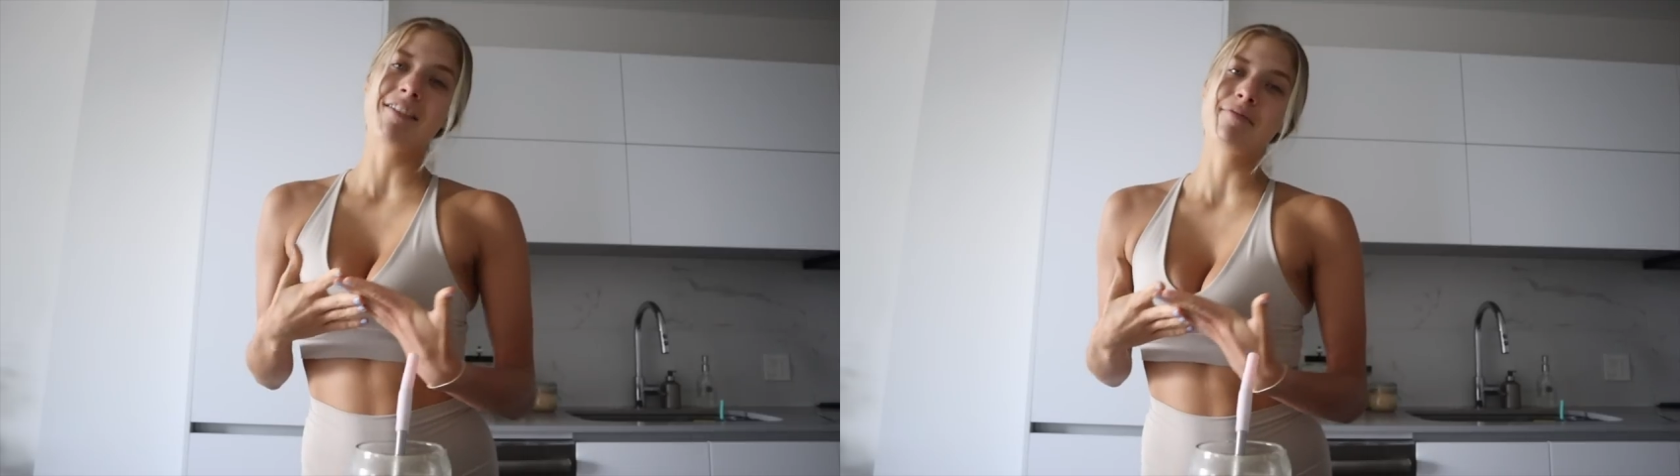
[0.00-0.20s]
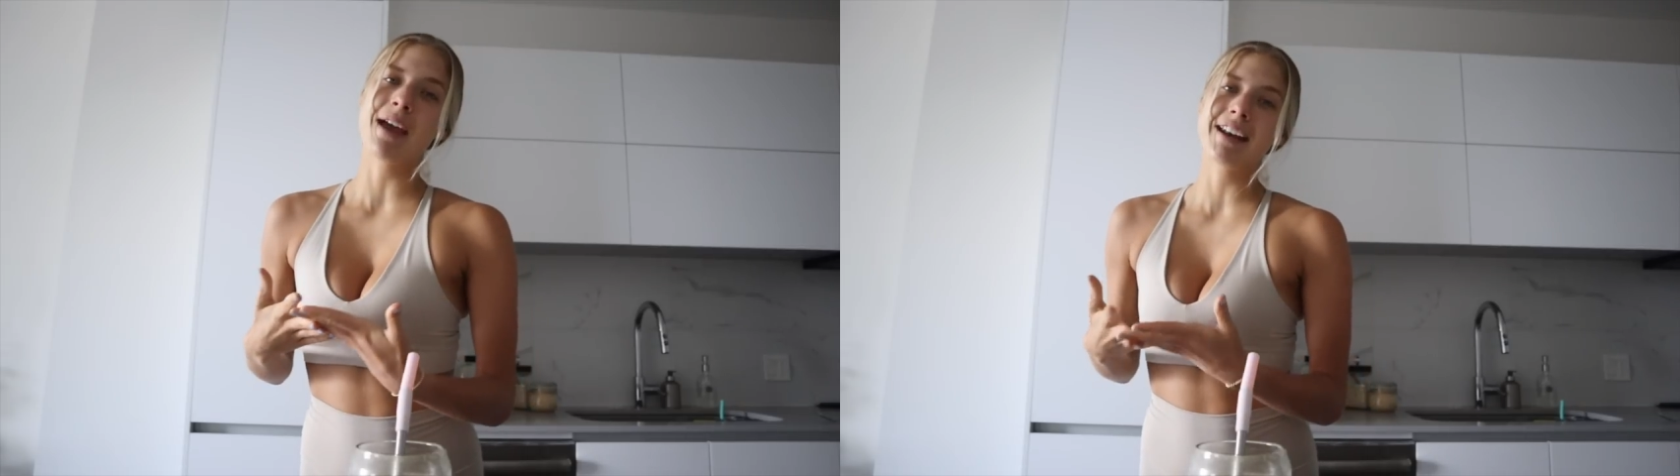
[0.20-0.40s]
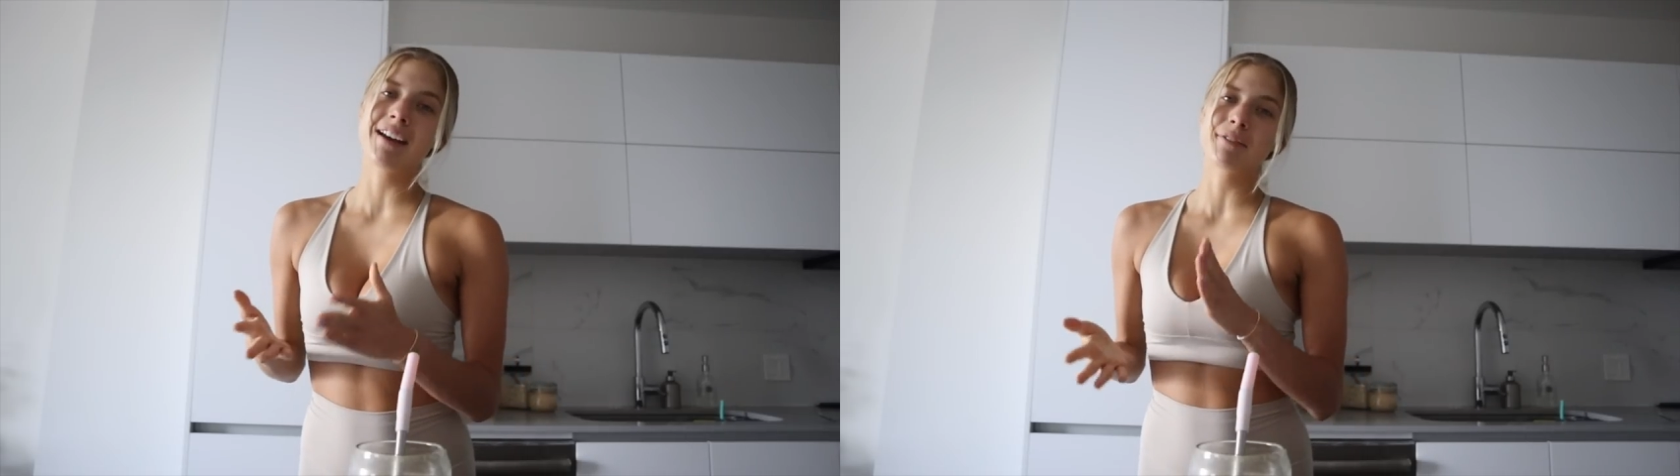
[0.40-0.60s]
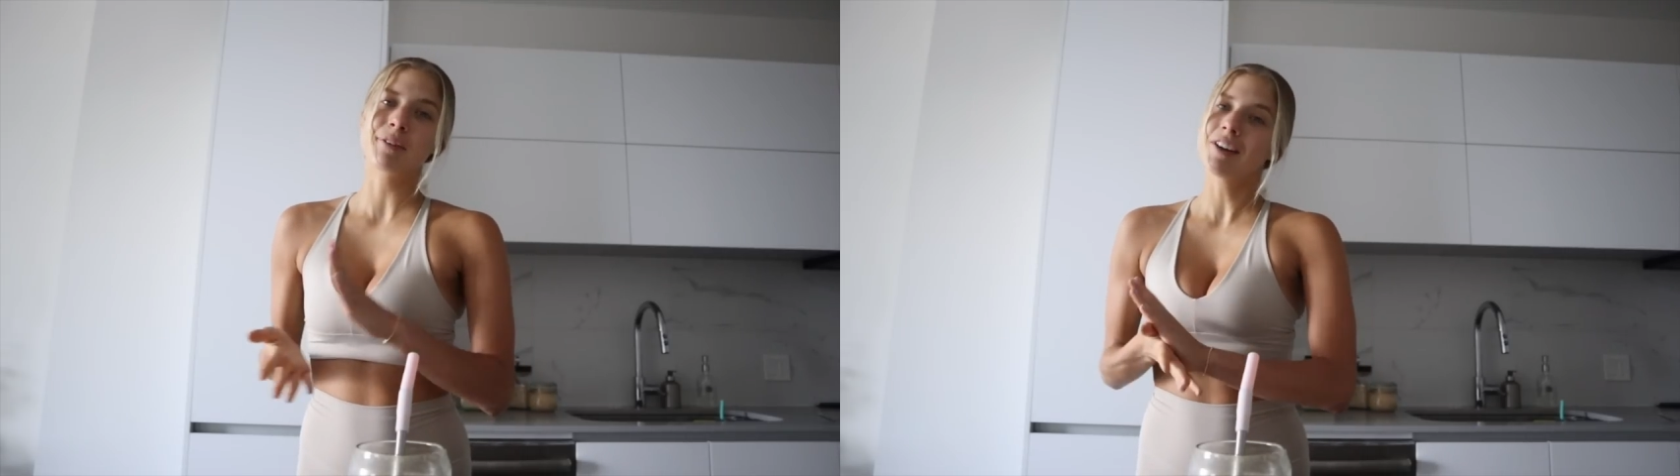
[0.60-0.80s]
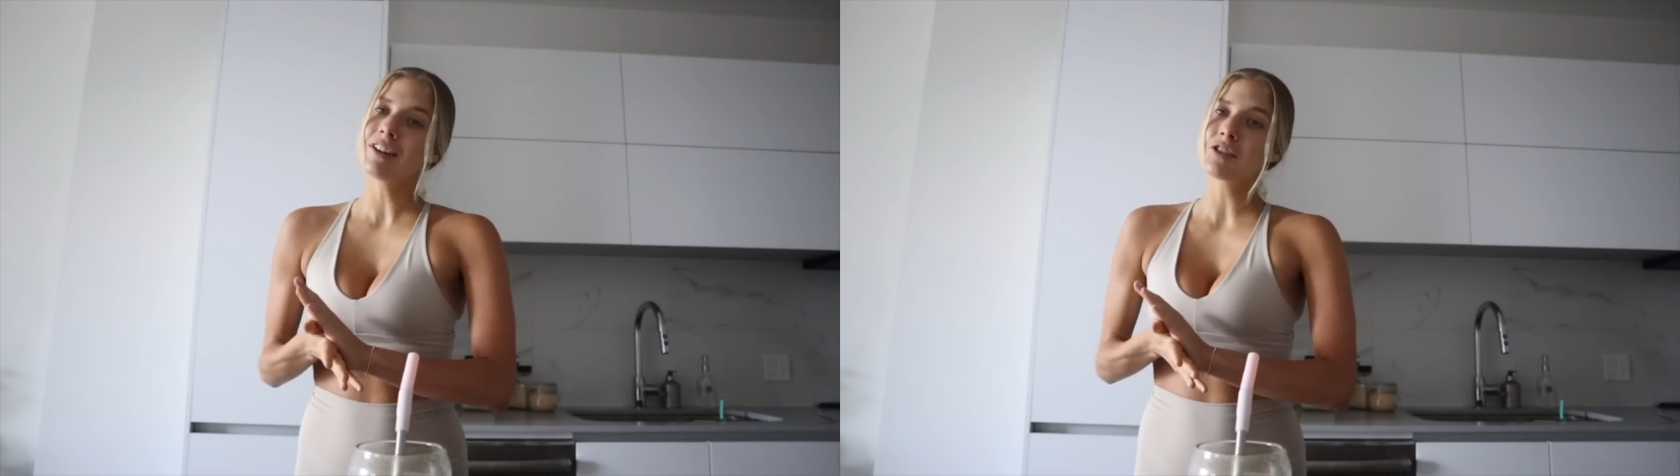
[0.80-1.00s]
I've been
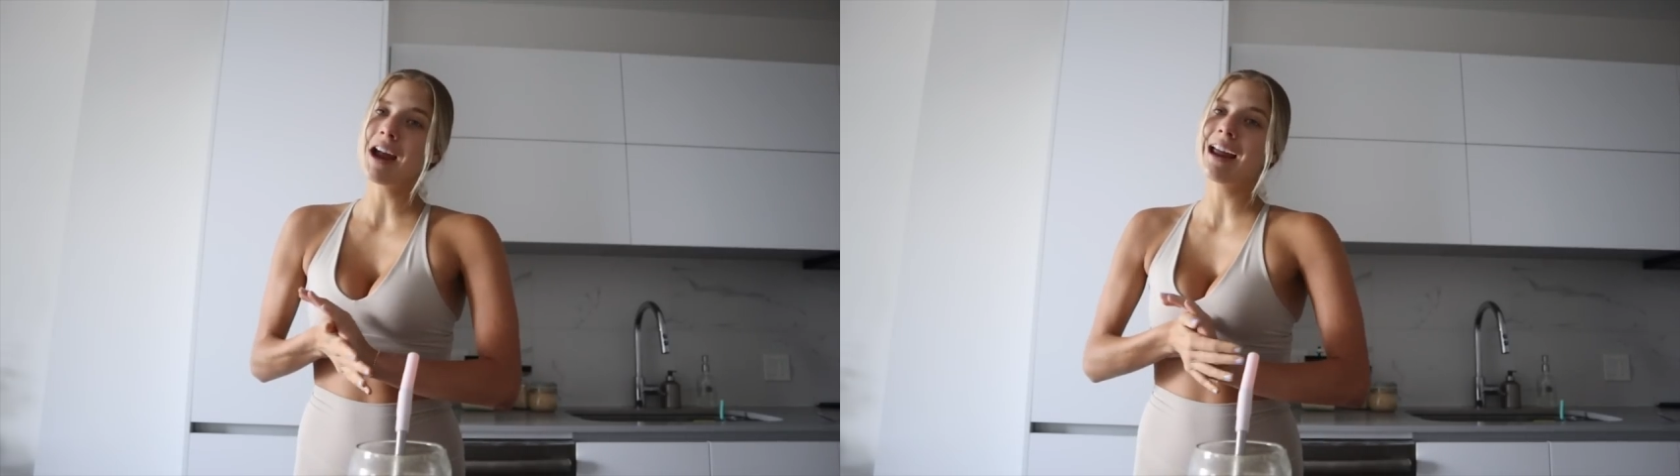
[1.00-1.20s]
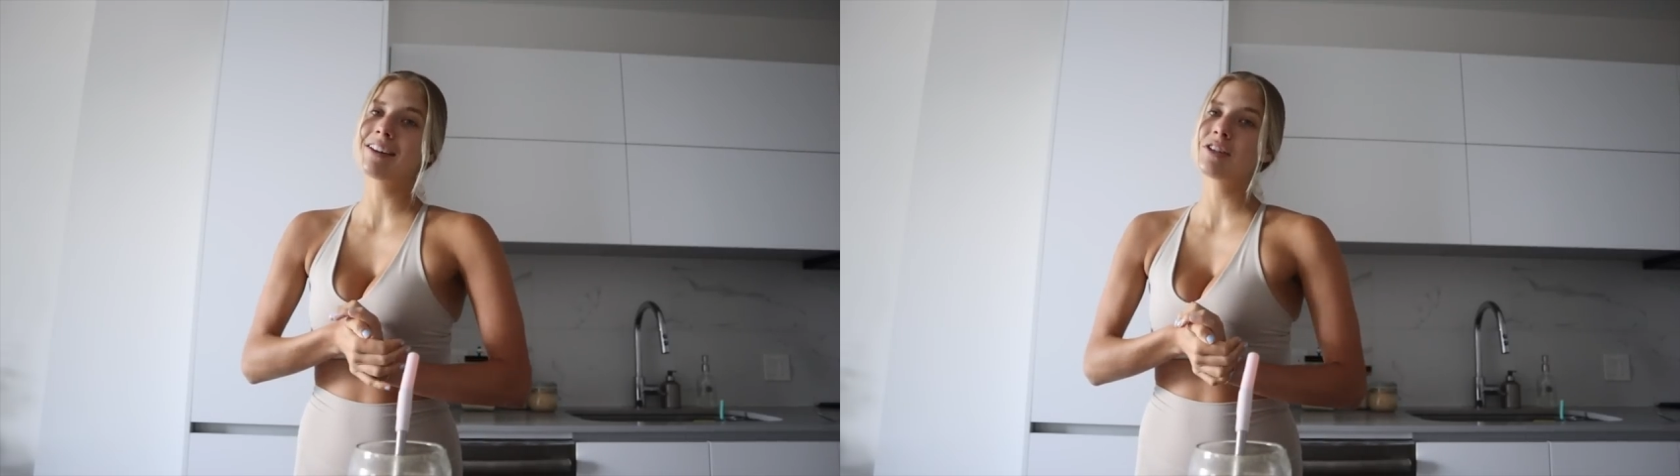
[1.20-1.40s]
really trying